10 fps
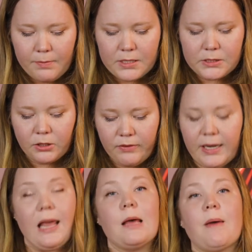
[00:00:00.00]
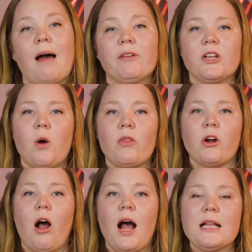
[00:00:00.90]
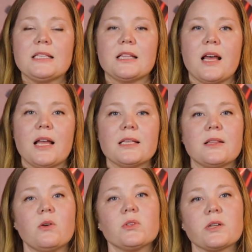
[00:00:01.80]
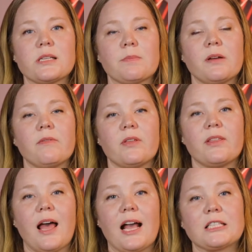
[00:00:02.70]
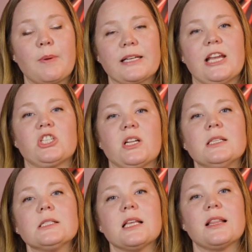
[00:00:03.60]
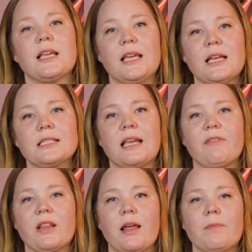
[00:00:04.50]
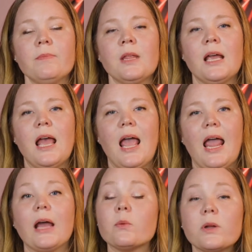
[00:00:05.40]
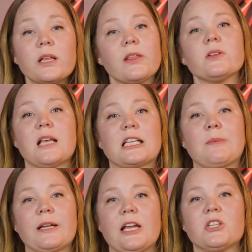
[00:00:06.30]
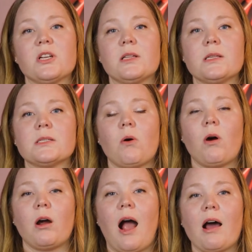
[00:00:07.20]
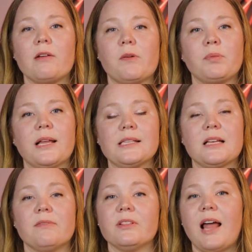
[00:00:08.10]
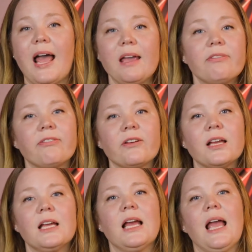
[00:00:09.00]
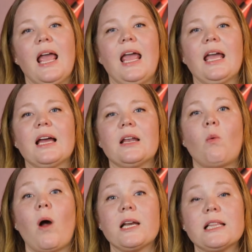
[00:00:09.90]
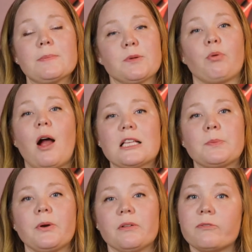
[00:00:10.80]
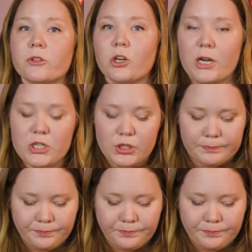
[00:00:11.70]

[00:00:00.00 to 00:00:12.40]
serving him, having no other gods, that those are some of the expectations that he has given them. And really those expectations are out of a place of life and wanting them to prosper and flourish.